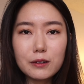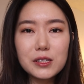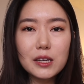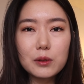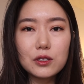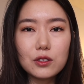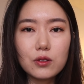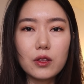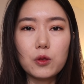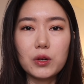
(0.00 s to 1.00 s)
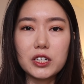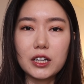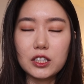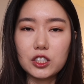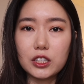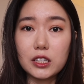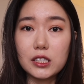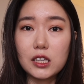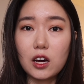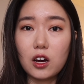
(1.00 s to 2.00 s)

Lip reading: I was able to do the 3 challenges